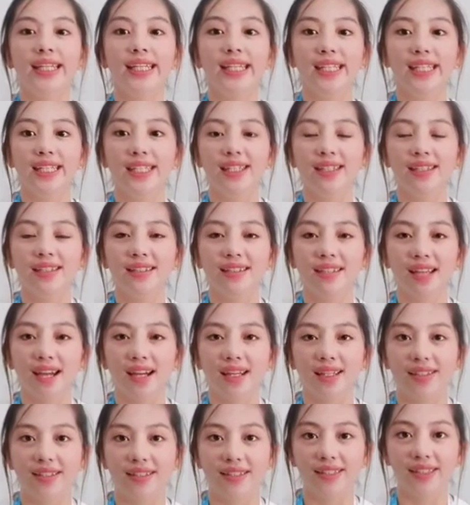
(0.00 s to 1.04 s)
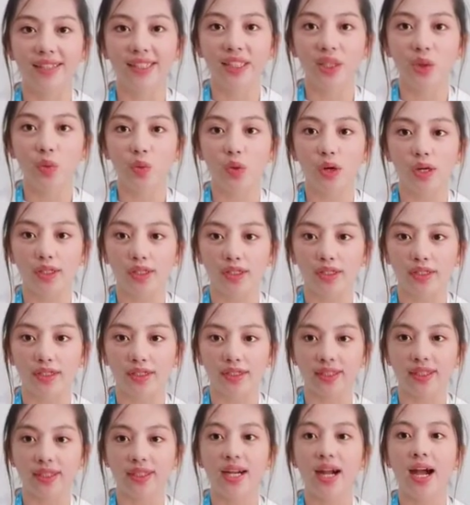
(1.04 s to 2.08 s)
in a dirty
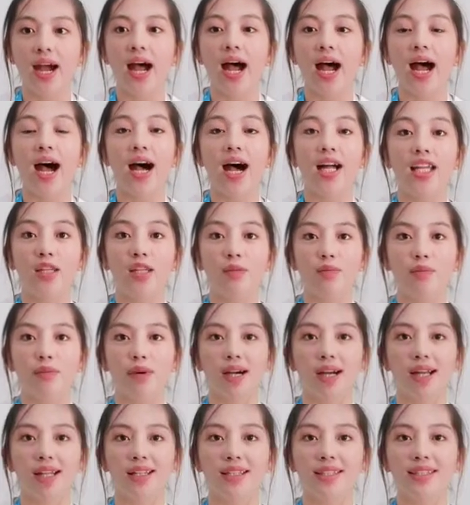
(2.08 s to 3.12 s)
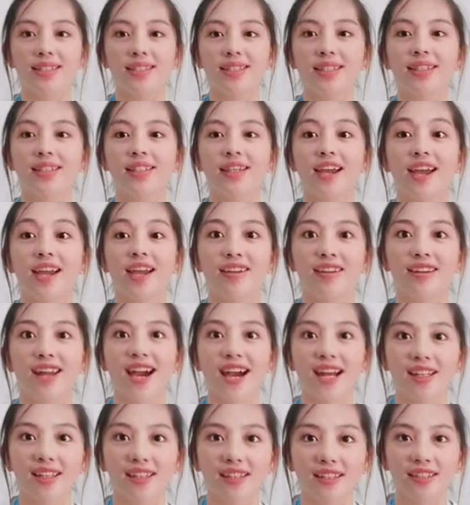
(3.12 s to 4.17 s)
water, animals
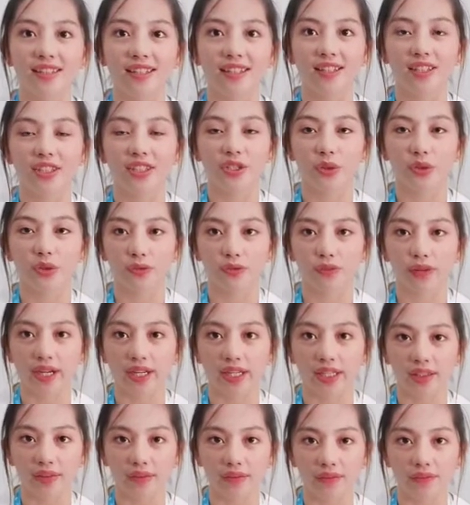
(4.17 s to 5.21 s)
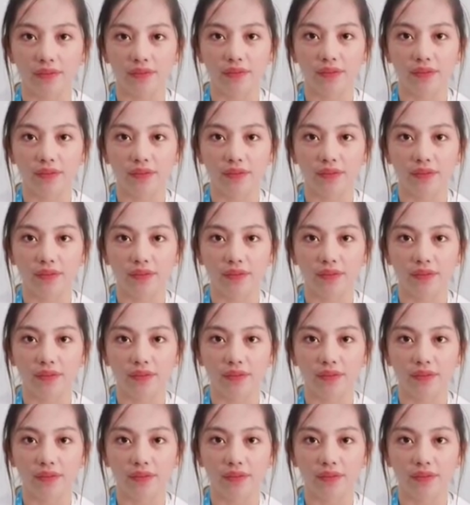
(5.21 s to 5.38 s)
cannot survive.